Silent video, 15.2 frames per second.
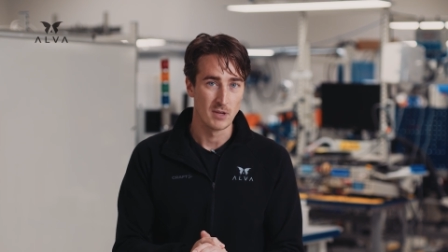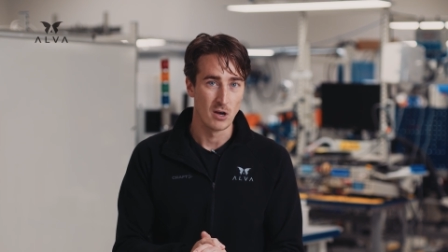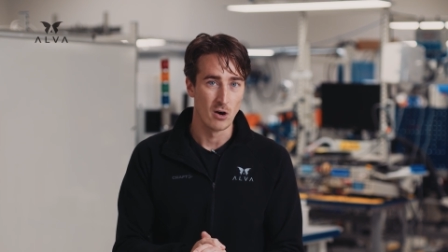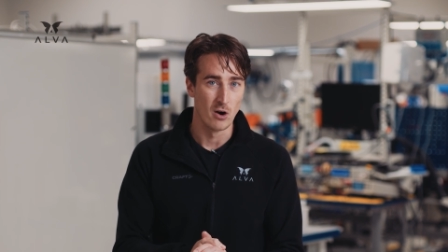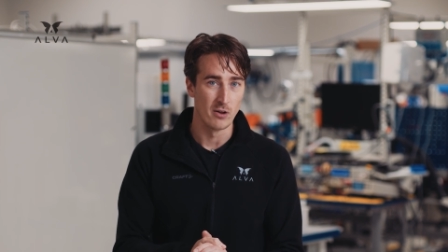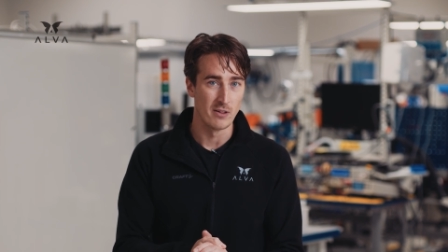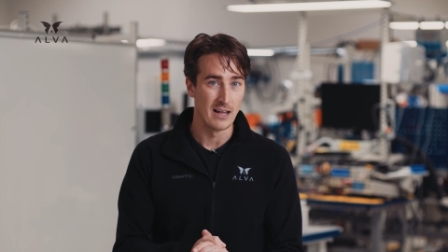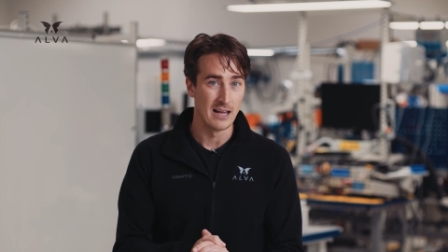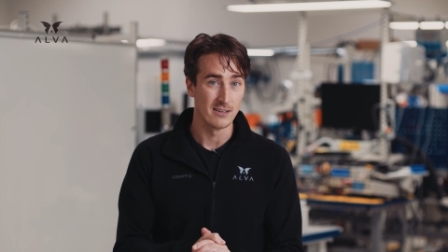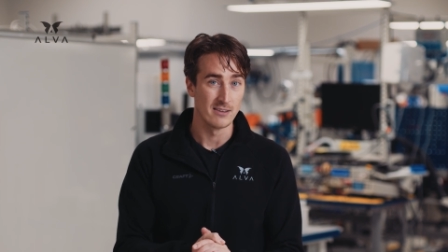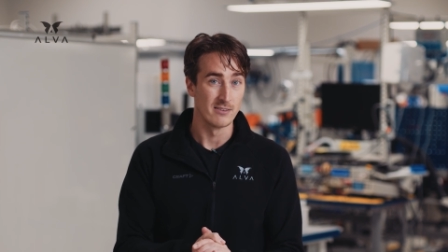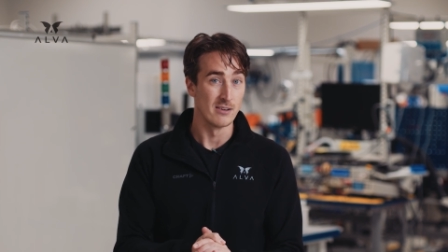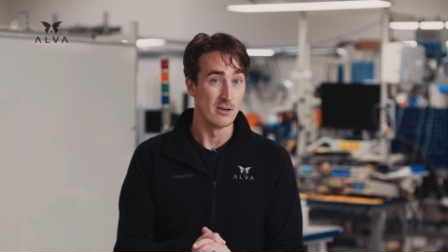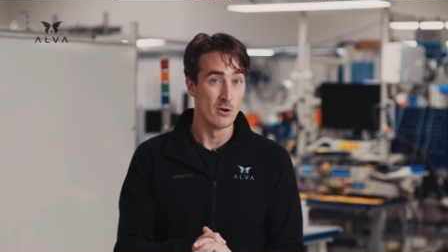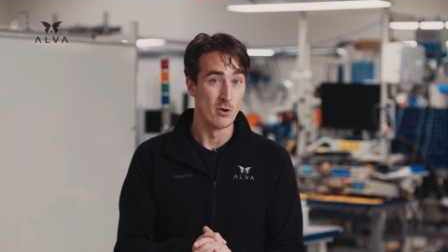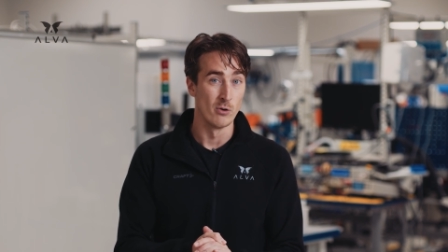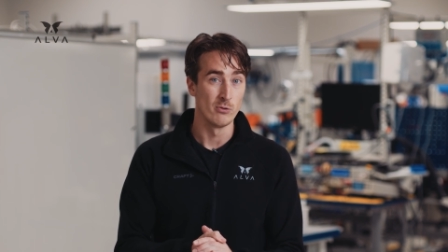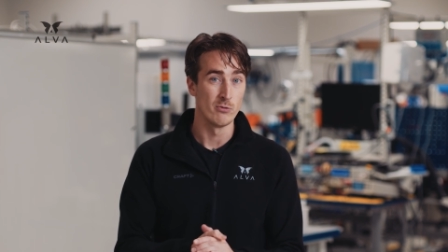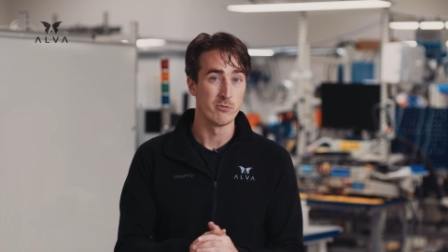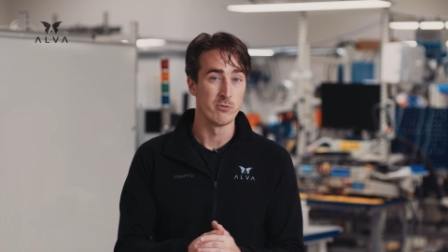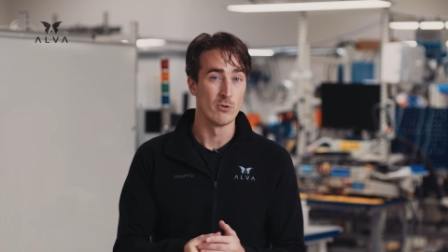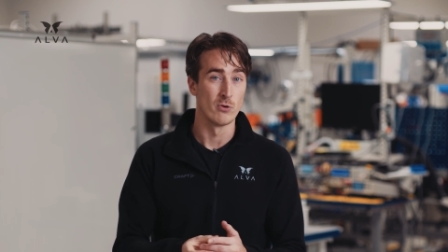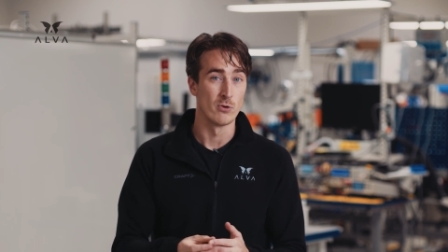are that they're known
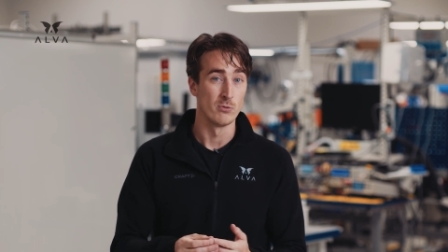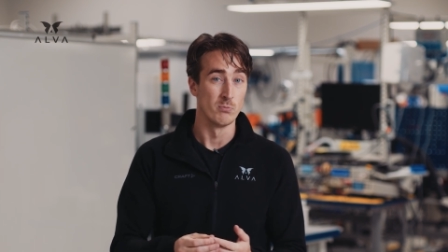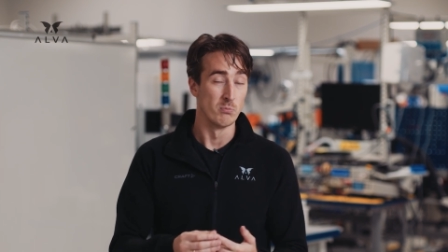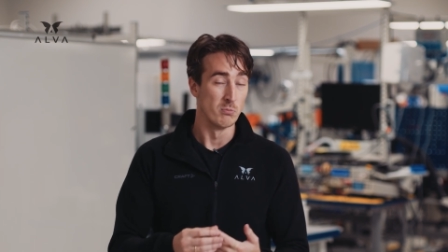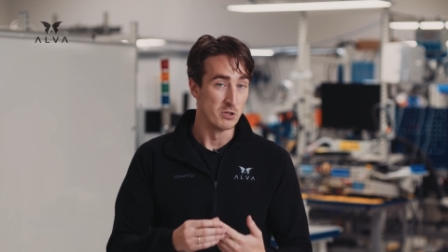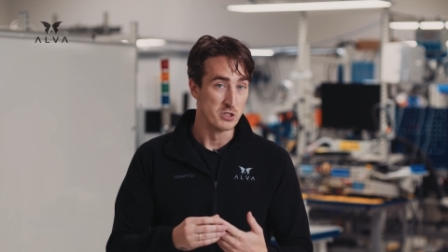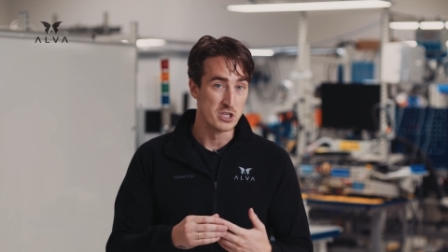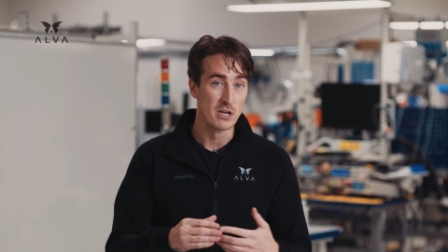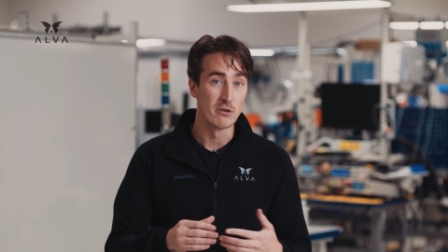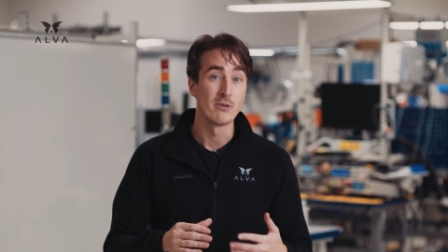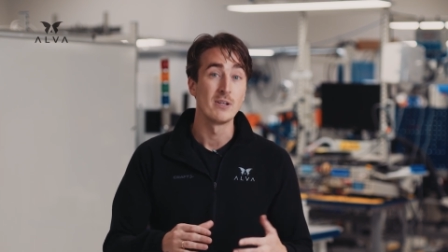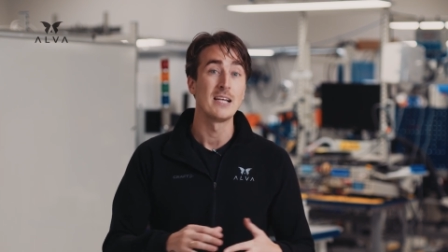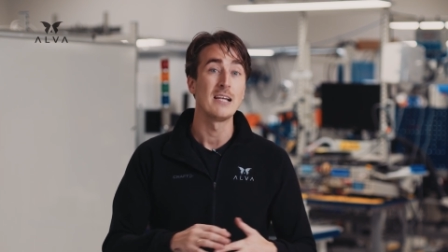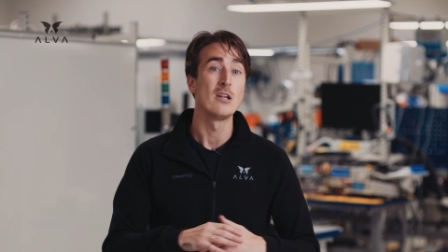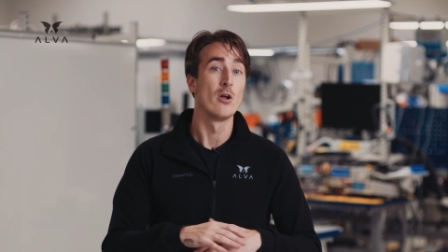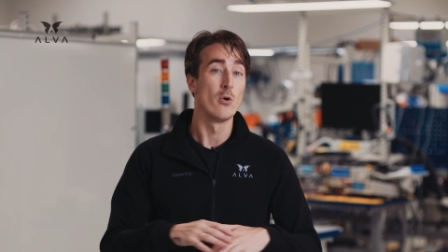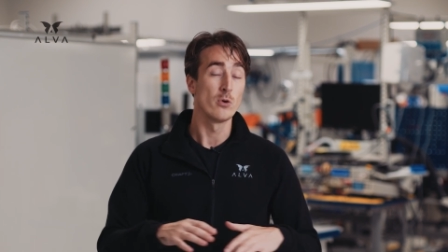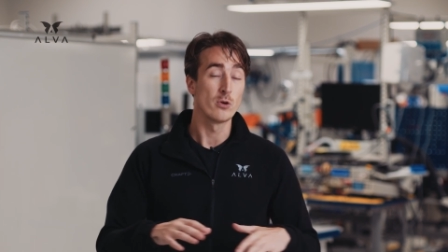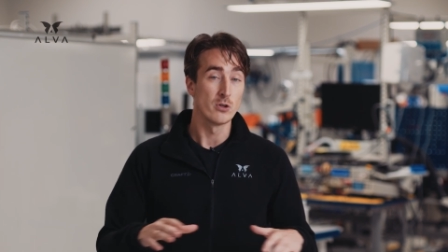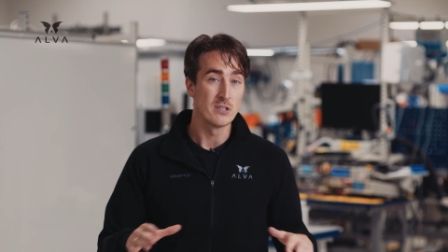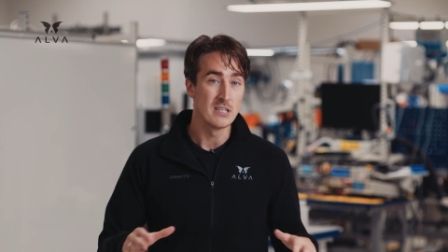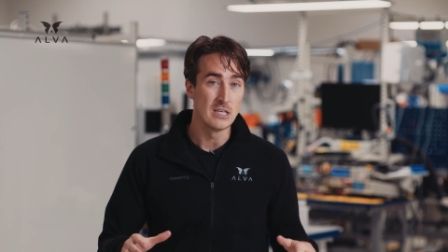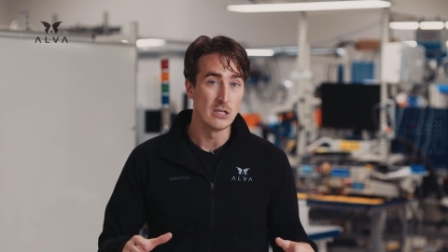for generally low
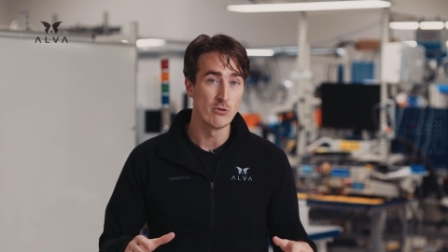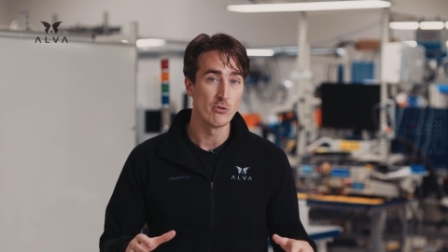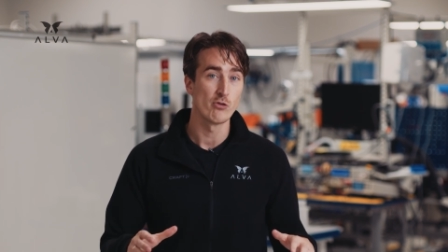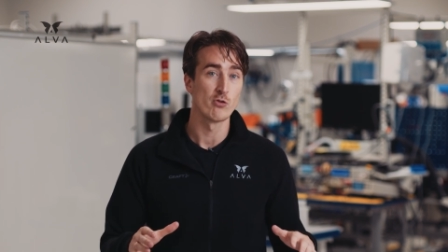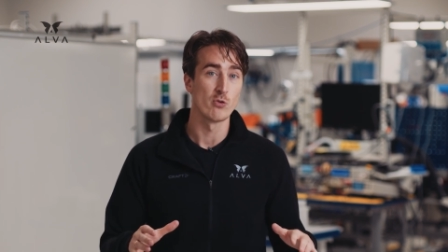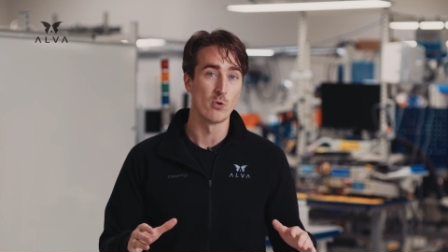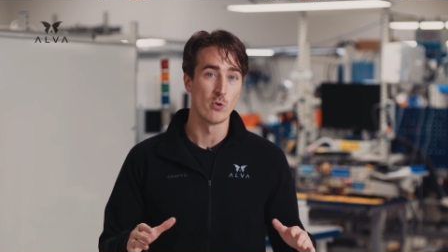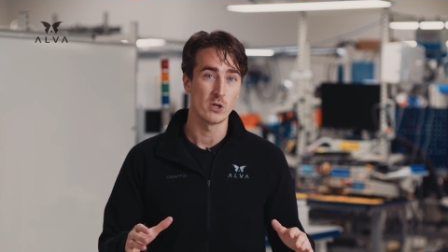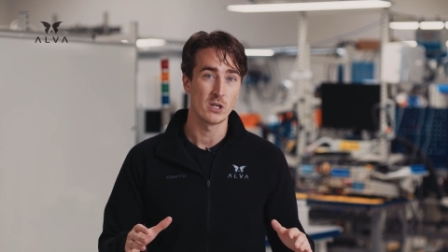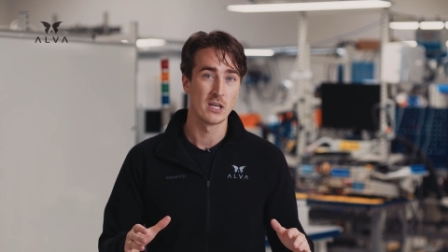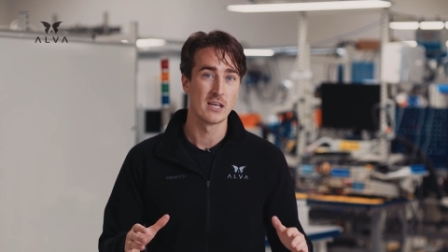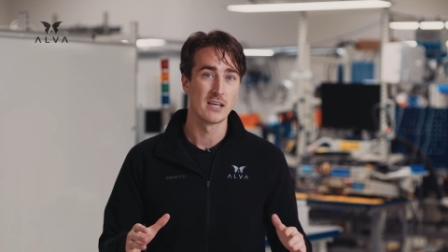continuous torque